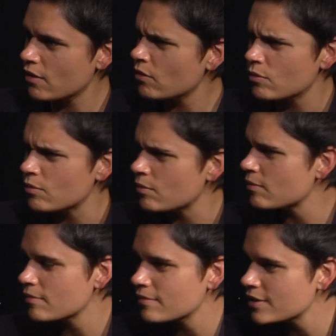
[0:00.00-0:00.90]

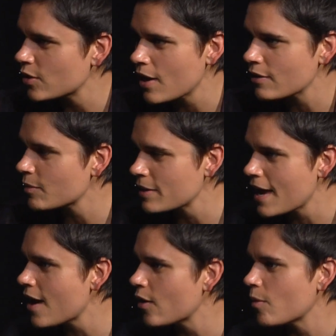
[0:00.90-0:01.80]
oh, how can we
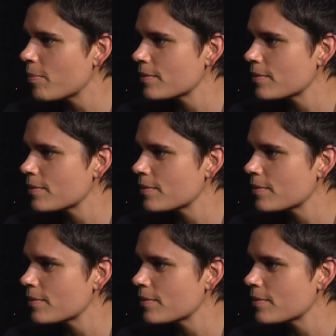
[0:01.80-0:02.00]
help?